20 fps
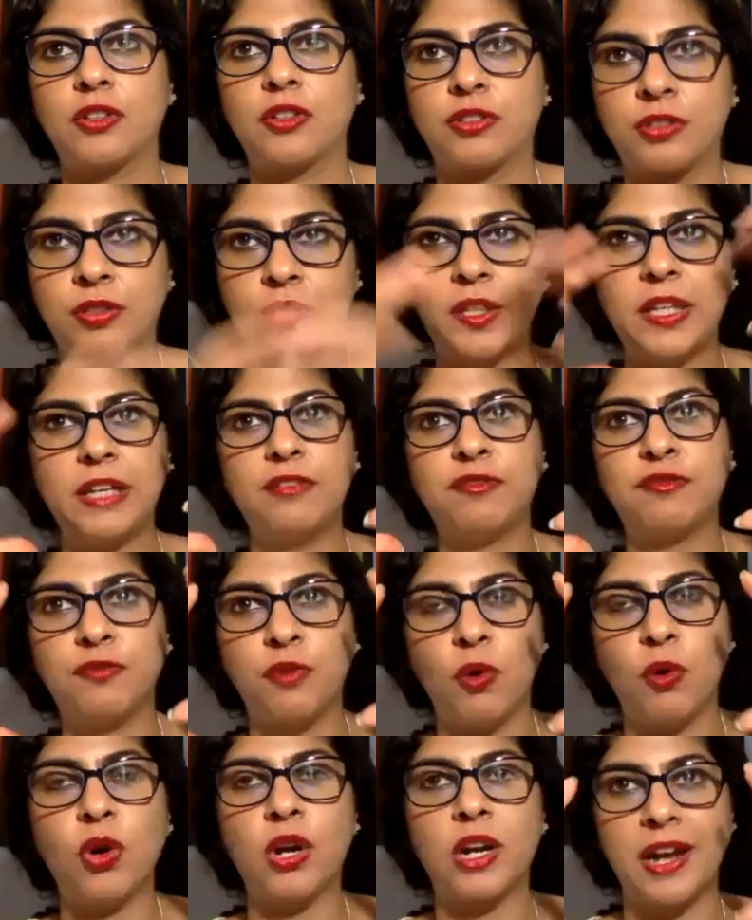
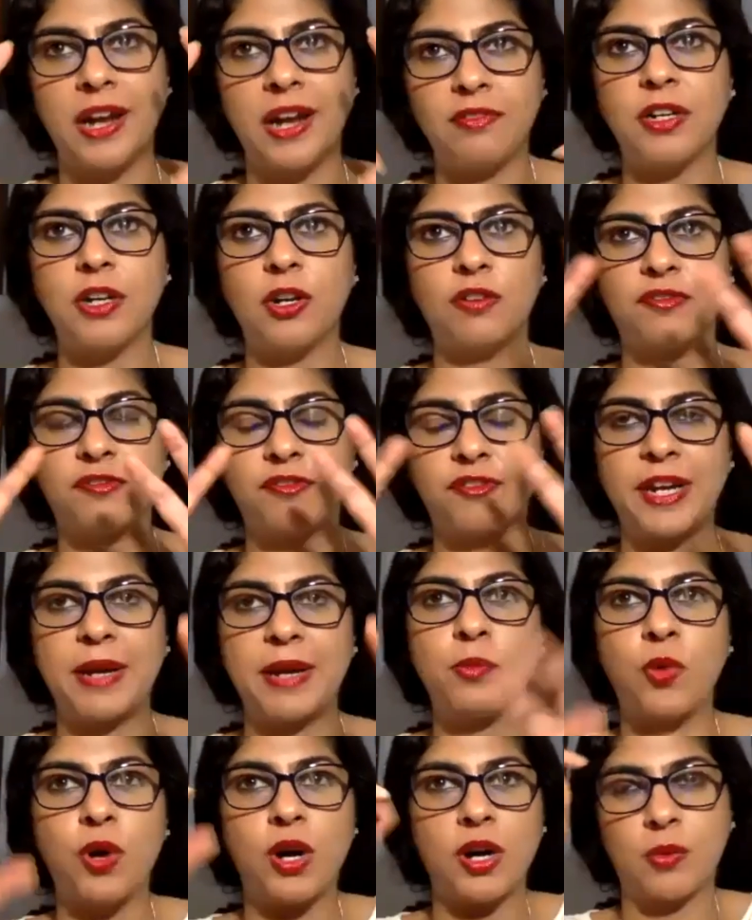3-4 level of
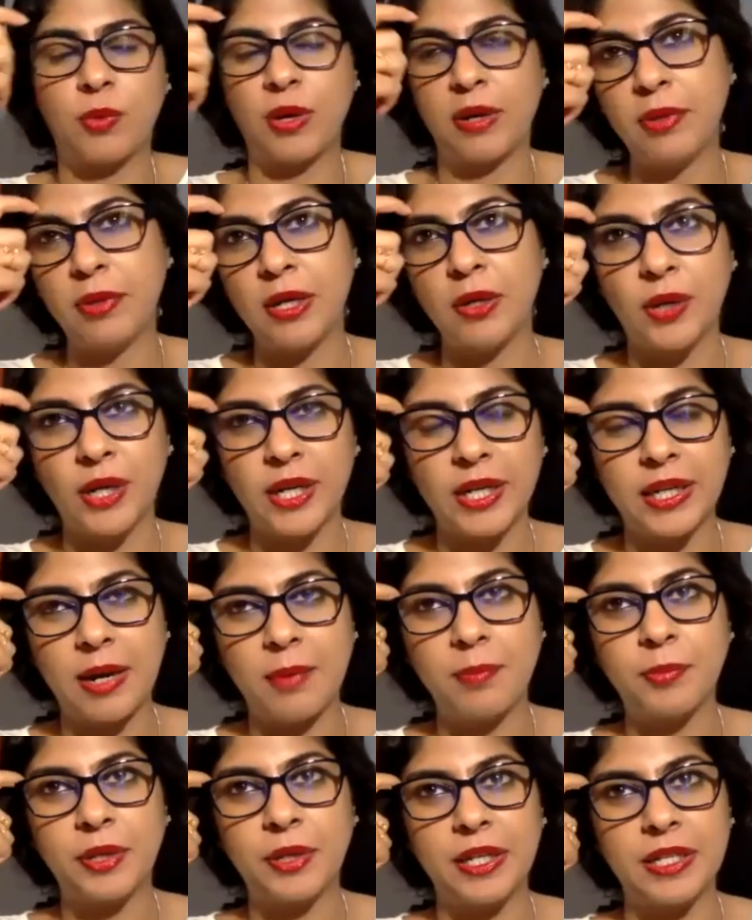framework when we look at
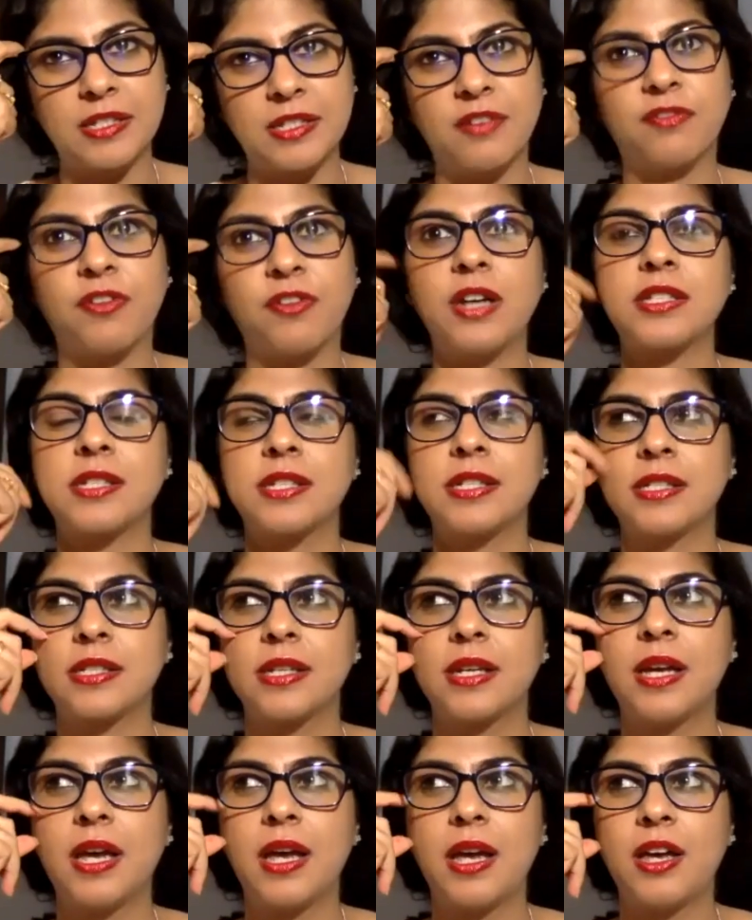companies. The first is
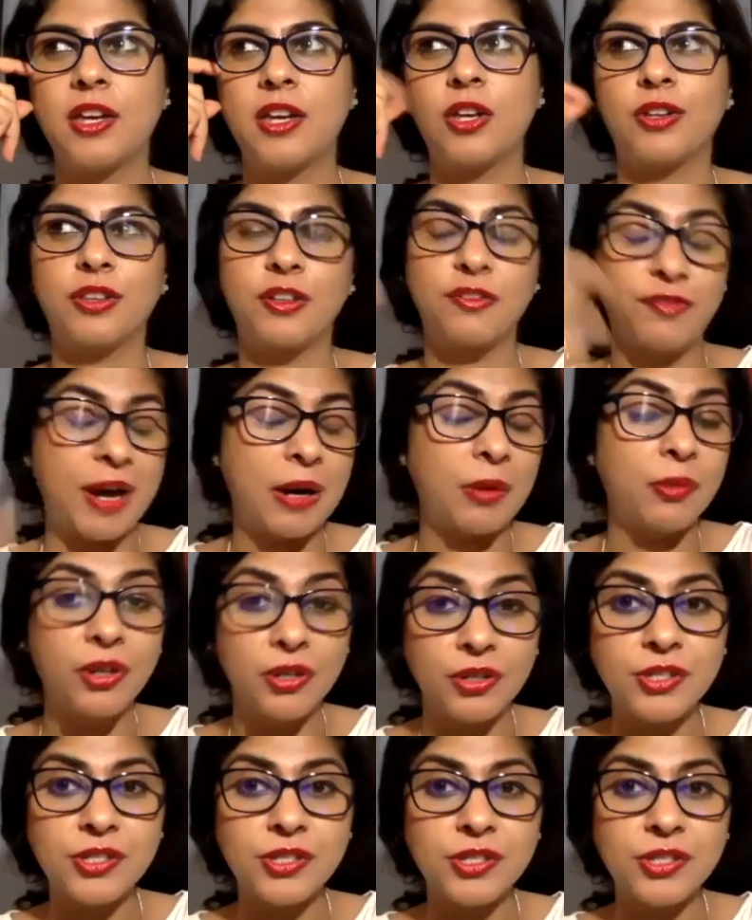the
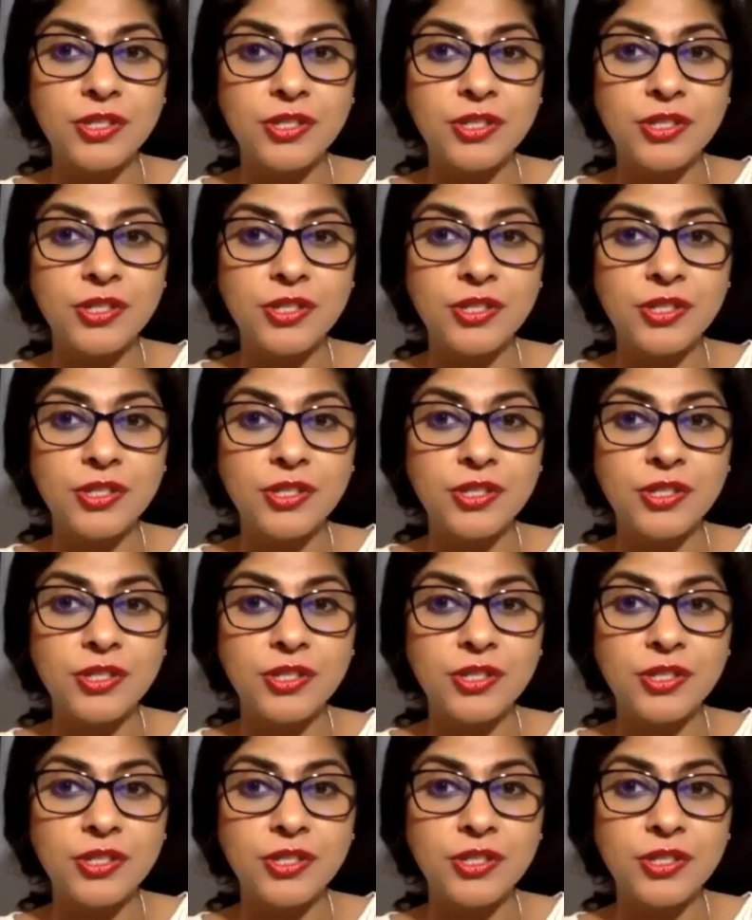founders.